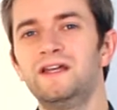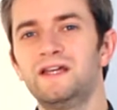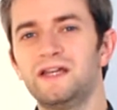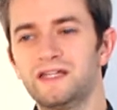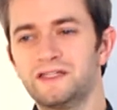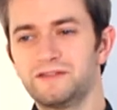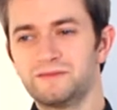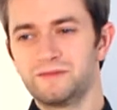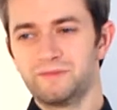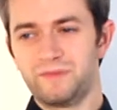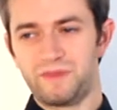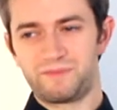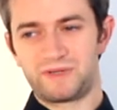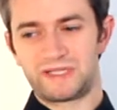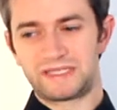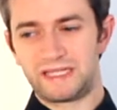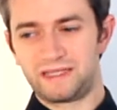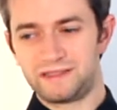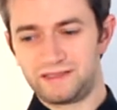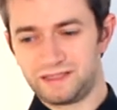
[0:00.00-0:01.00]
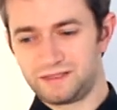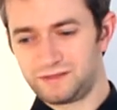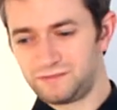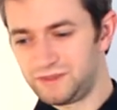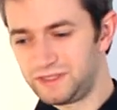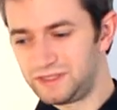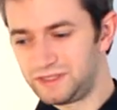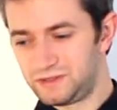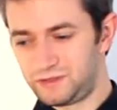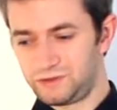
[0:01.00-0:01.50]
and you will be presented
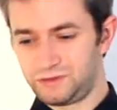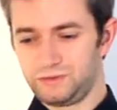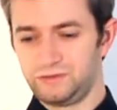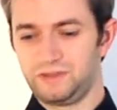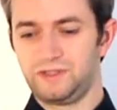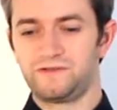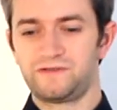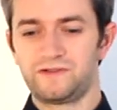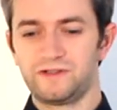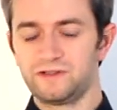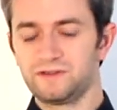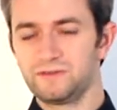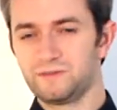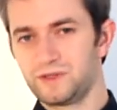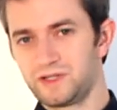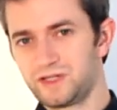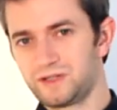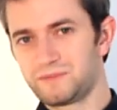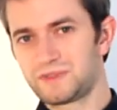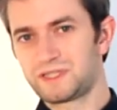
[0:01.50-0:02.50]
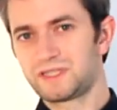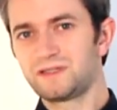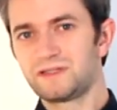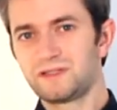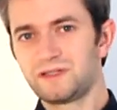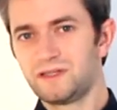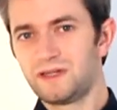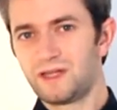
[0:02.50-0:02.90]
with two different verbs,